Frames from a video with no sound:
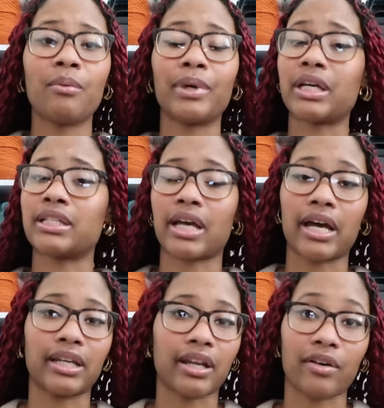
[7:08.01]
because
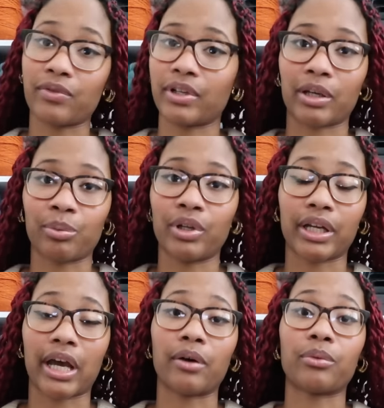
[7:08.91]
I did not feel like
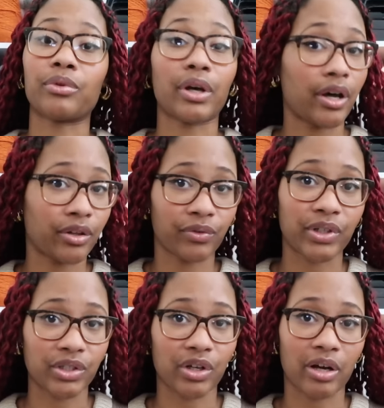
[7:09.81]
pulling out the other
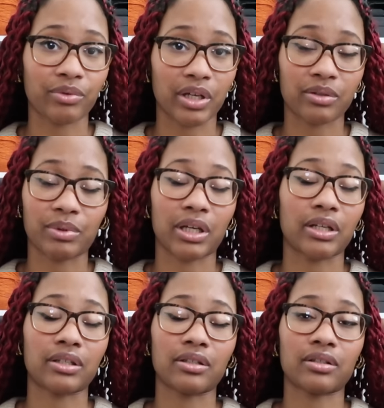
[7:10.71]
finished objects,
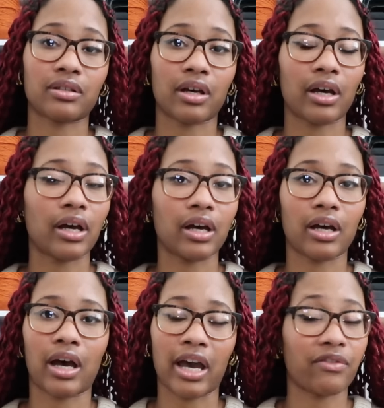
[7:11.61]
because
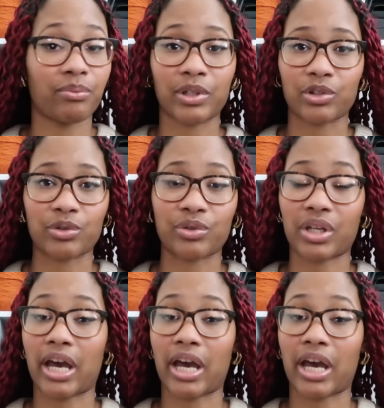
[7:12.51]
I have pictures.